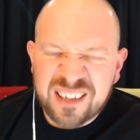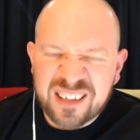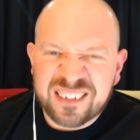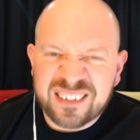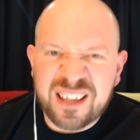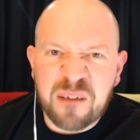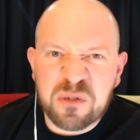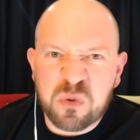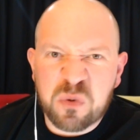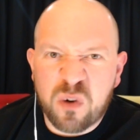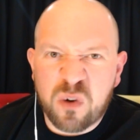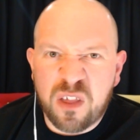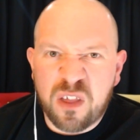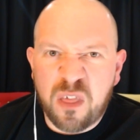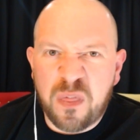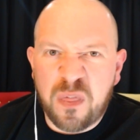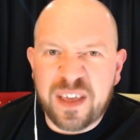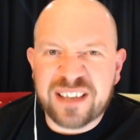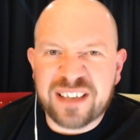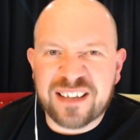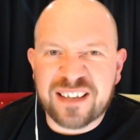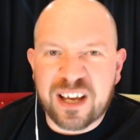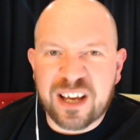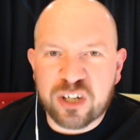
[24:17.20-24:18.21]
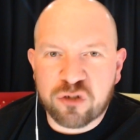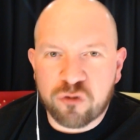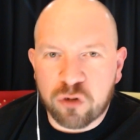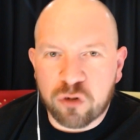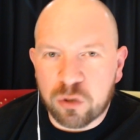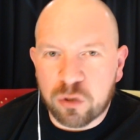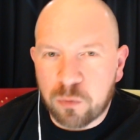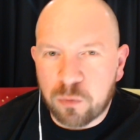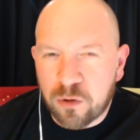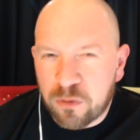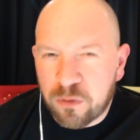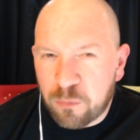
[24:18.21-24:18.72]
That was one of the things I
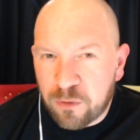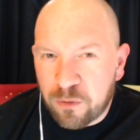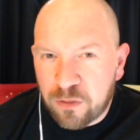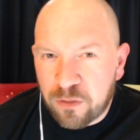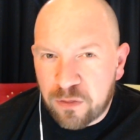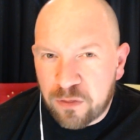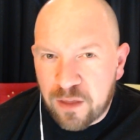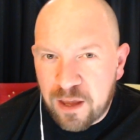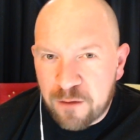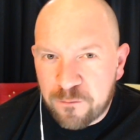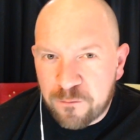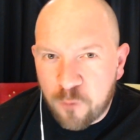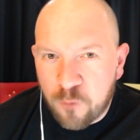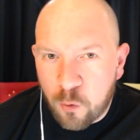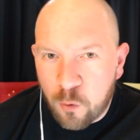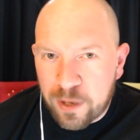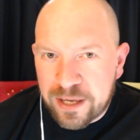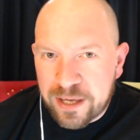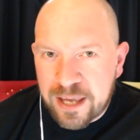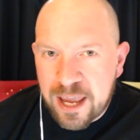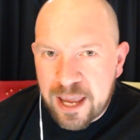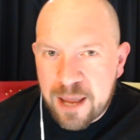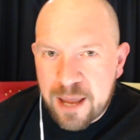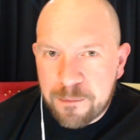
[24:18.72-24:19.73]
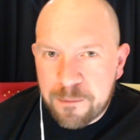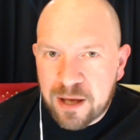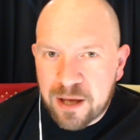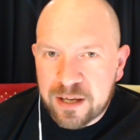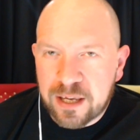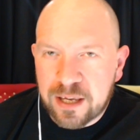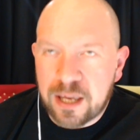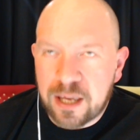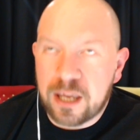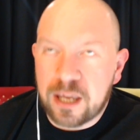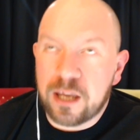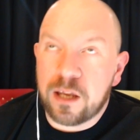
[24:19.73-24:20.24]
struggled with 40k
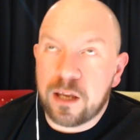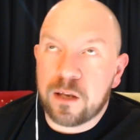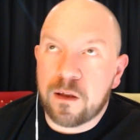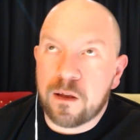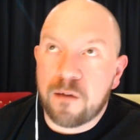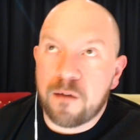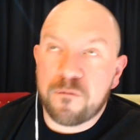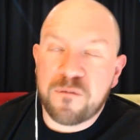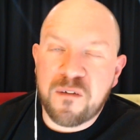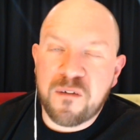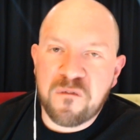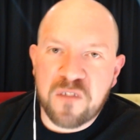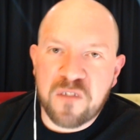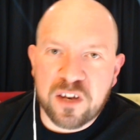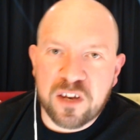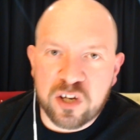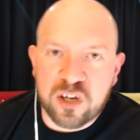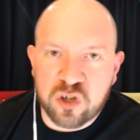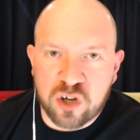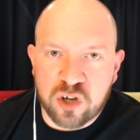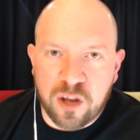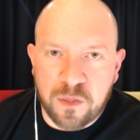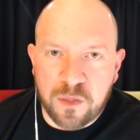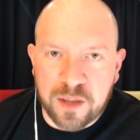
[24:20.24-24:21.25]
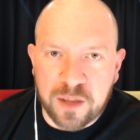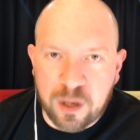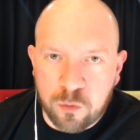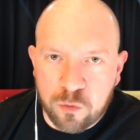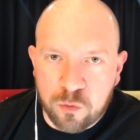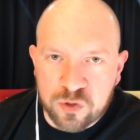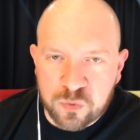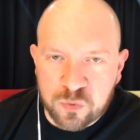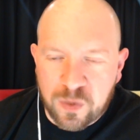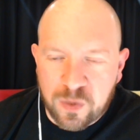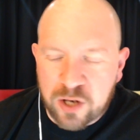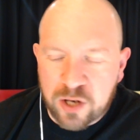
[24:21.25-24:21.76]
back in 5th edition, I think it
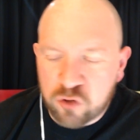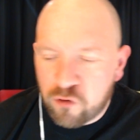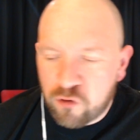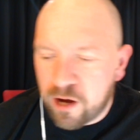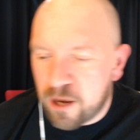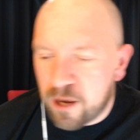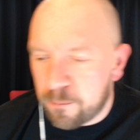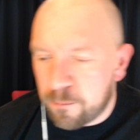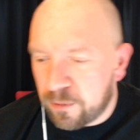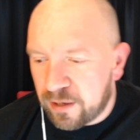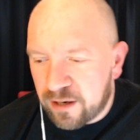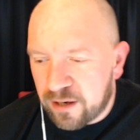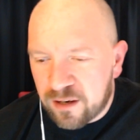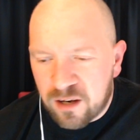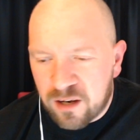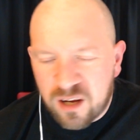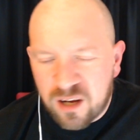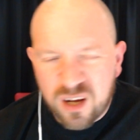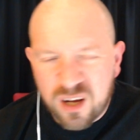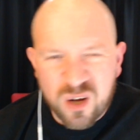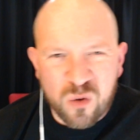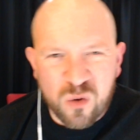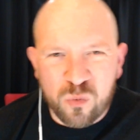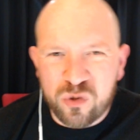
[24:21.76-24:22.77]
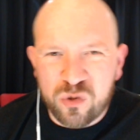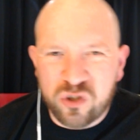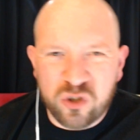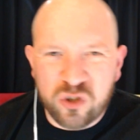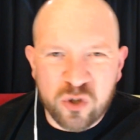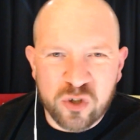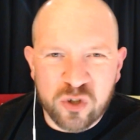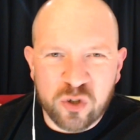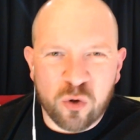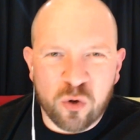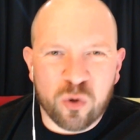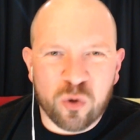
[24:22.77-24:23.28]
was, when I tried to play, was
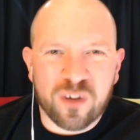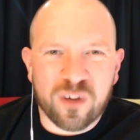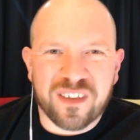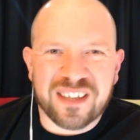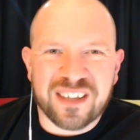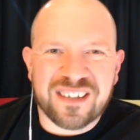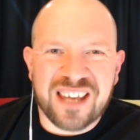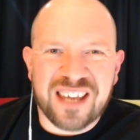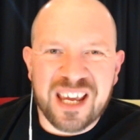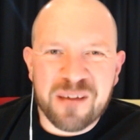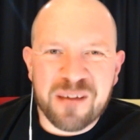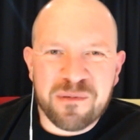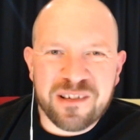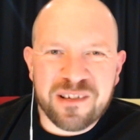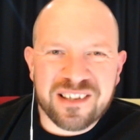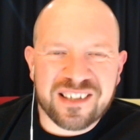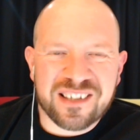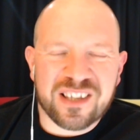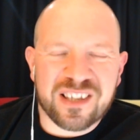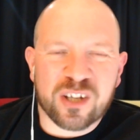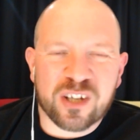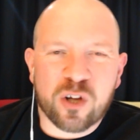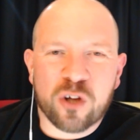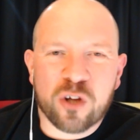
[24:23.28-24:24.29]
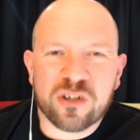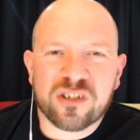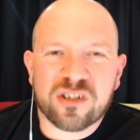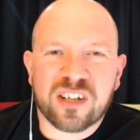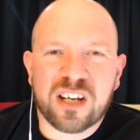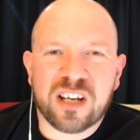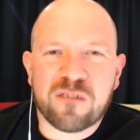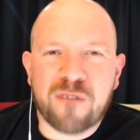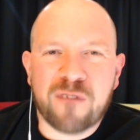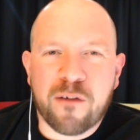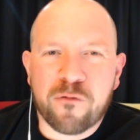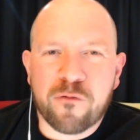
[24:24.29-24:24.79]
just all of the tables and the
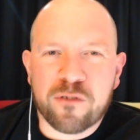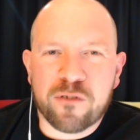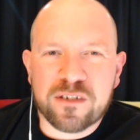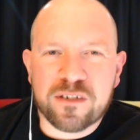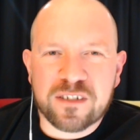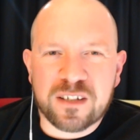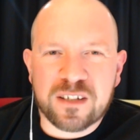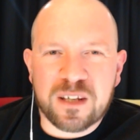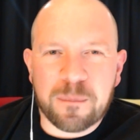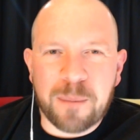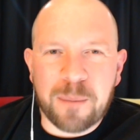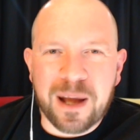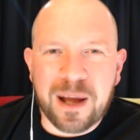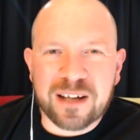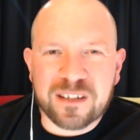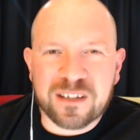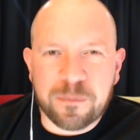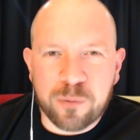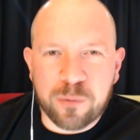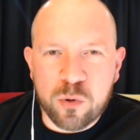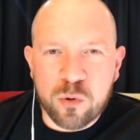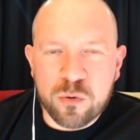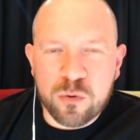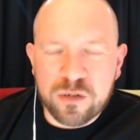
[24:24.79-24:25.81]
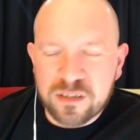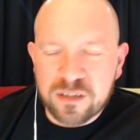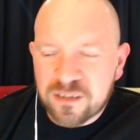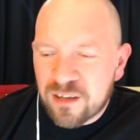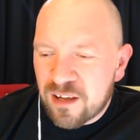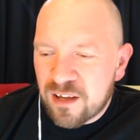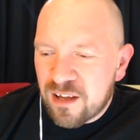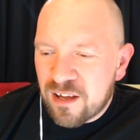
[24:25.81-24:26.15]
constantly referencing the back to books.